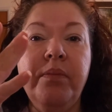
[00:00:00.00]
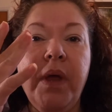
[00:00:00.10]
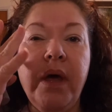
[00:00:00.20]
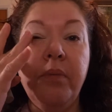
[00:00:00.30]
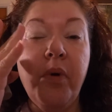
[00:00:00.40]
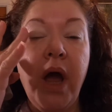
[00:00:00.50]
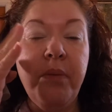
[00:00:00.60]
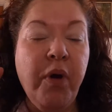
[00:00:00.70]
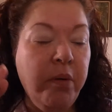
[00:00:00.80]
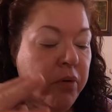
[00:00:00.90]

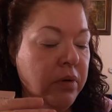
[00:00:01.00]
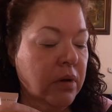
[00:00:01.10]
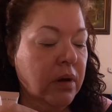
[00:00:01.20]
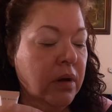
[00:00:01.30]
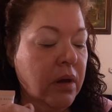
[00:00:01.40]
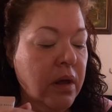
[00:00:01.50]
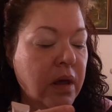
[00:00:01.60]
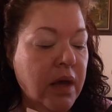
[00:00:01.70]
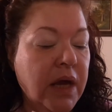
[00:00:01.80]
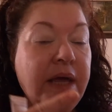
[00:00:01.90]
primer,
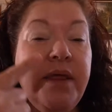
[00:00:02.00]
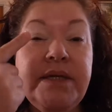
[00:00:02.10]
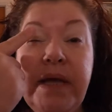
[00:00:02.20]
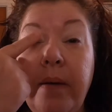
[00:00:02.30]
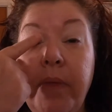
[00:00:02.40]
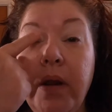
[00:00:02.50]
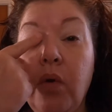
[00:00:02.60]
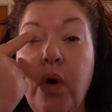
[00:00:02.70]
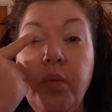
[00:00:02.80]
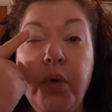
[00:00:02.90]
and then dab that
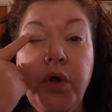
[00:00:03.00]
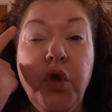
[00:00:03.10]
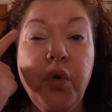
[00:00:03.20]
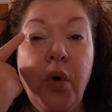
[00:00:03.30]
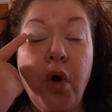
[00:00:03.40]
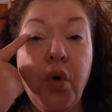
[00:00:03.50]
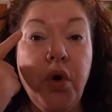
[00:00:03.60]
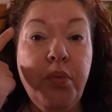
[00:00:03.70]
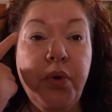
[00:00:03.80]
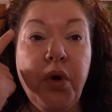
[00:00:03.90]
on where you are
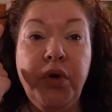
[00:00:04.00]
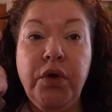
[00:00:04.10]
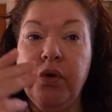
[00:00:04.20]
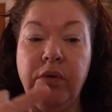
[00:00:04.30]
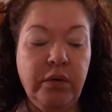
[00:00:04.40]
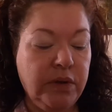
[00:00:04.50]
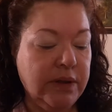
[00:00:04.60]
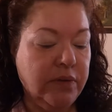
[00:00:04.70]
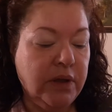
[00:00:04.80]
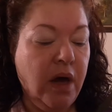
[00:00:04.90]
going to put on
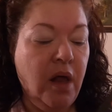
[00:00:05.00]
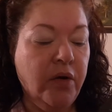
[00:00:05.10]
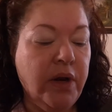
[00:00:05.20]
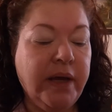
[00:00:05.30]
the color.